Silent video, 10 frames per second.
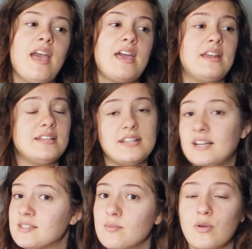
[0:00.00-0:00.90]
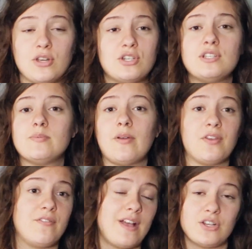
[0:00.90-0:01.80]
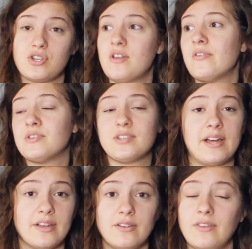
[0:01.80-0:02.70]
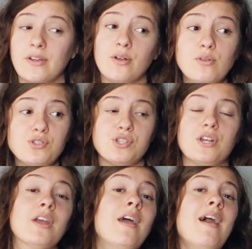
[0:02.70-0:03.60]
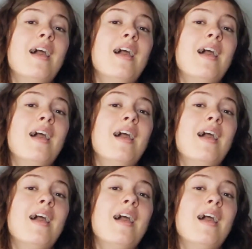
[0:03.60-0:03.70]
and I did ask them questions about their fashion and their style and their culture,